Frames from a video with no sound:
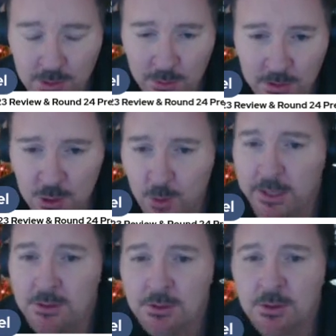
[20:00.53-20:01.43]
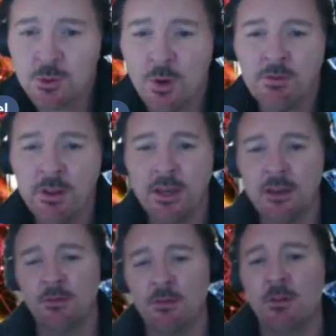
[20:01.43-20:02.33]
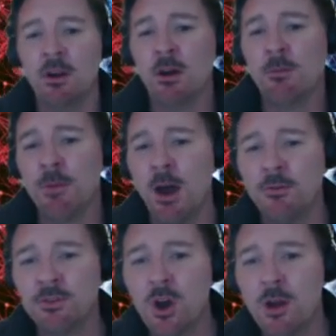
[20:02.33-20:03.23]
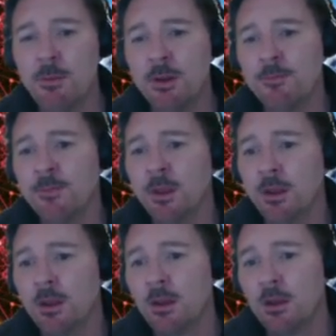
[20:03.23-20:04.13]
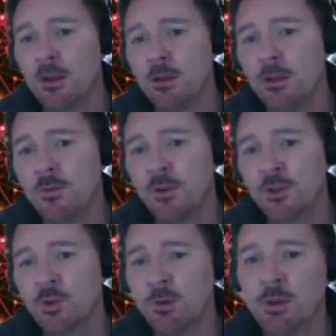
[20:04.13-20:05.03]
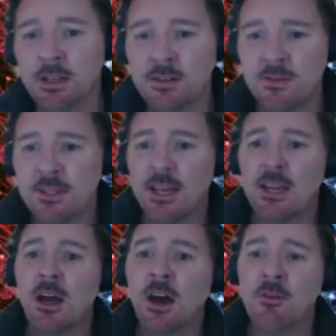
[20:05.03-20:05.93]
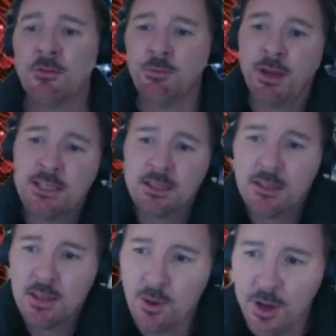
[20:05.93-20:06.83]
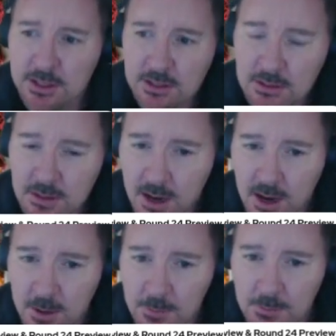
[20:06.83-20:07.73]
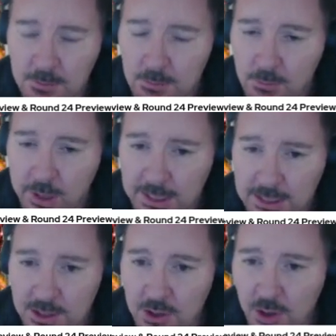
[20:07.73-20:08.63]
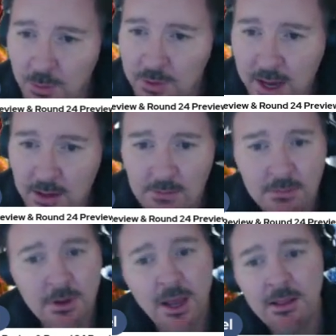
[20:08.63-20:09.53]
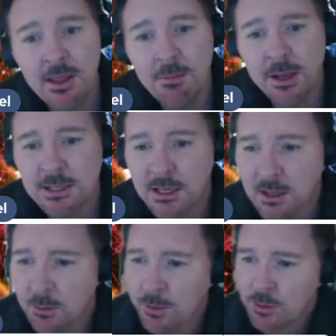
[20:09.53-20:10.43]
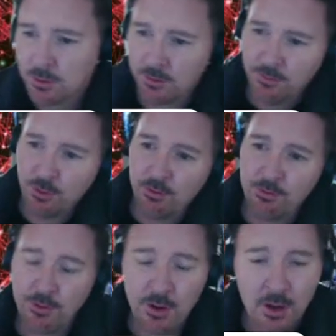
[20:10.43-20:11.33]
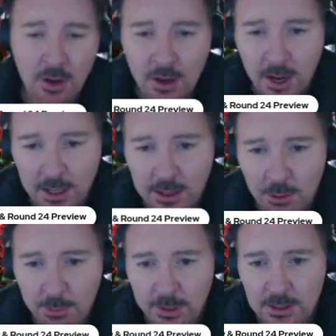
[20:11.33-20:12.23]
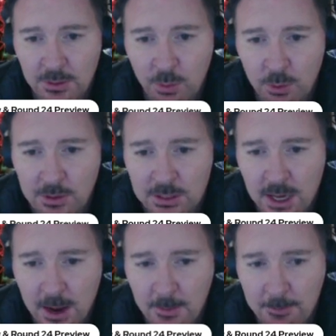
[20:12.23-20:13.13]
with a 22-12 lead at halftime. And the first 20 minutes of the second half, basically the Knights, we continued on with that. And then basically we took the foot off a little bit towards I